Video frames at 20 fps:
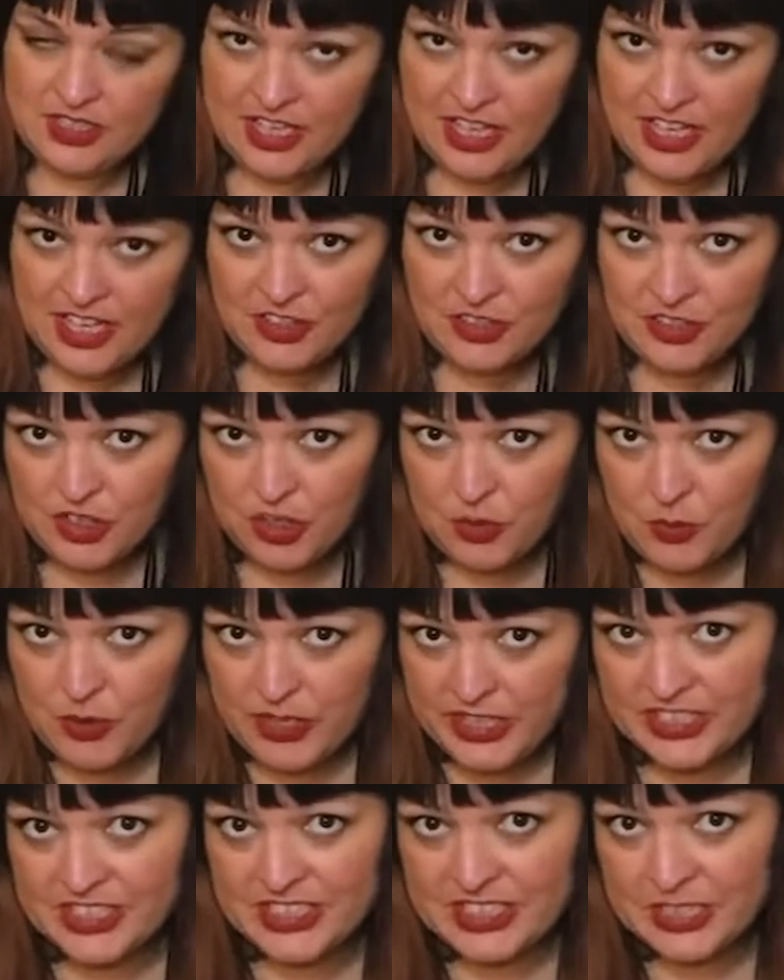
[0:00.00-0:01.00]
I don't know what
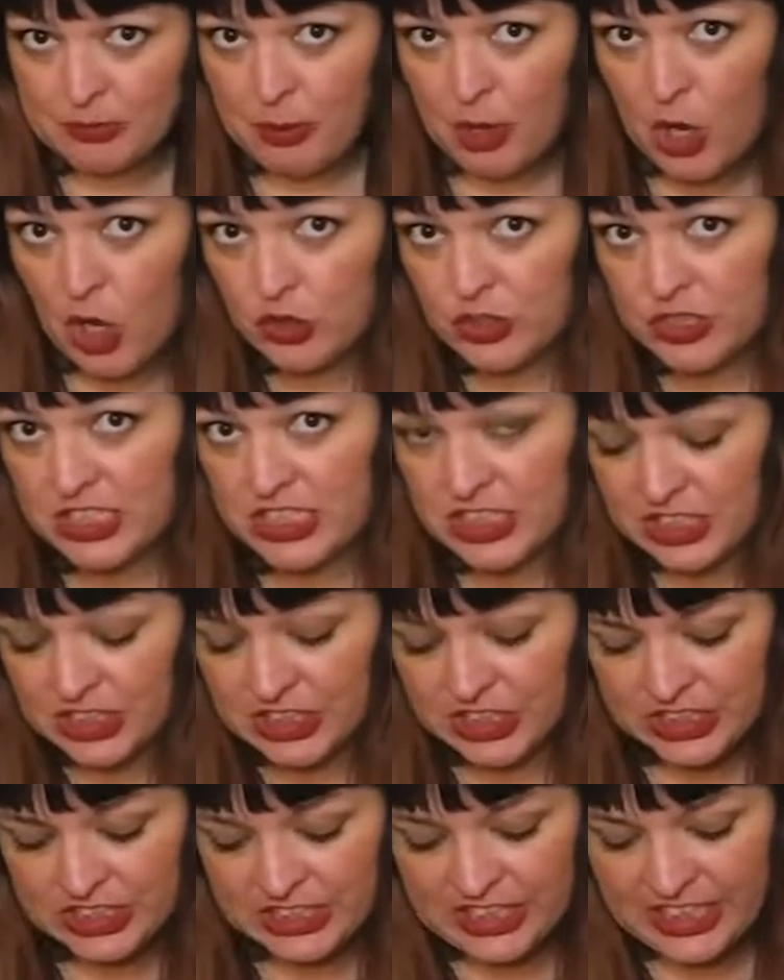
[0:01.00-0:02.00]
it's supposed to
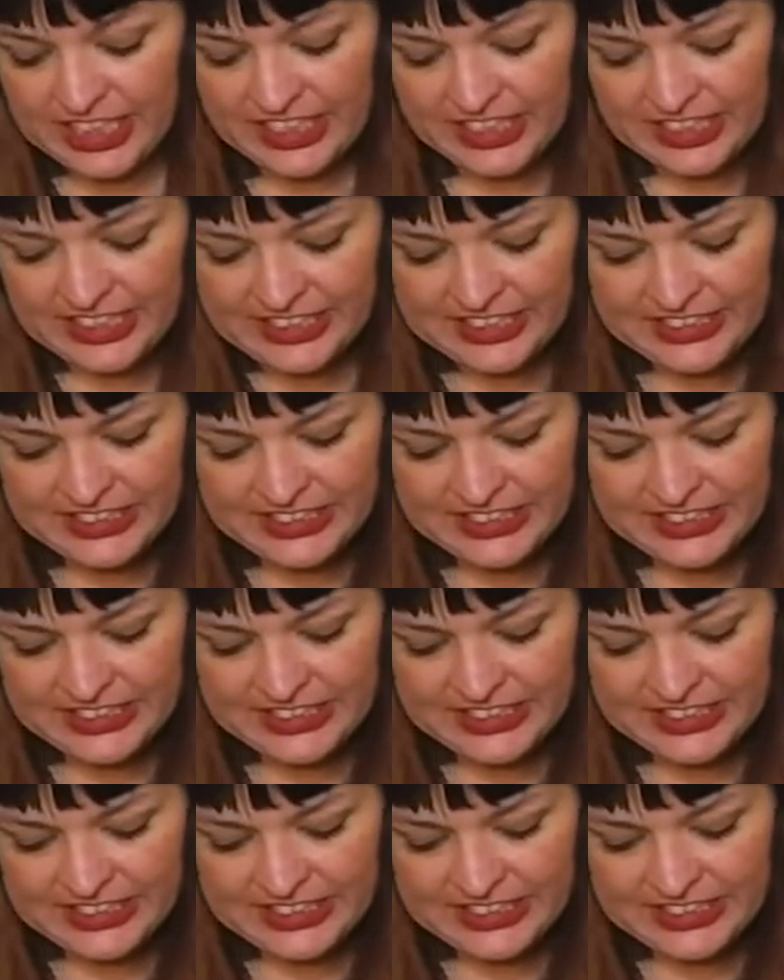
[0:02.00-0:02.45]
look like.